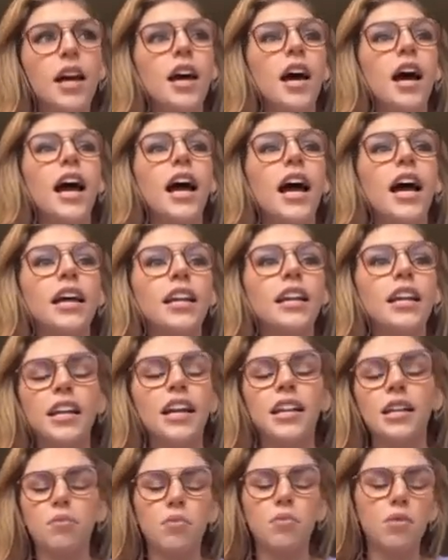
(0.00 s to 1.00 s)
And I
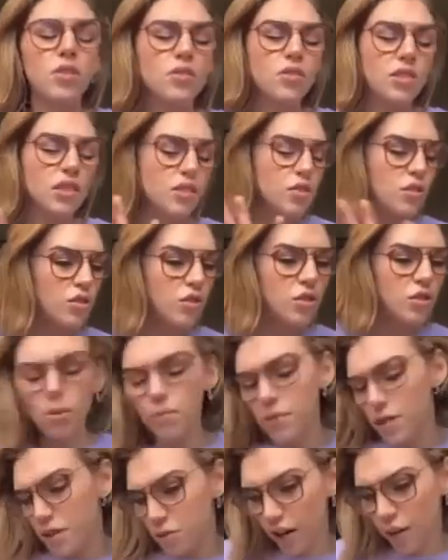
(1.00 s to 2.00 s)
ended up losing so
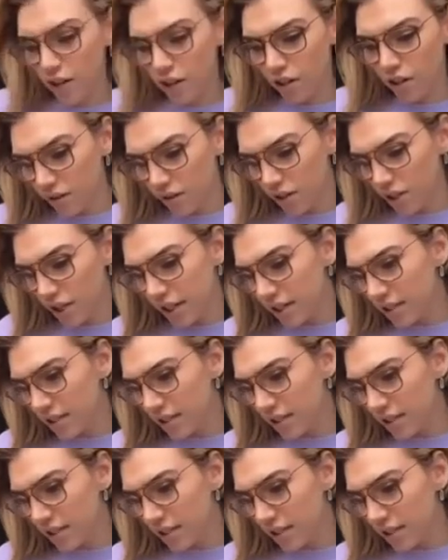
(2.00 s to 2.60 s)
much weight over it,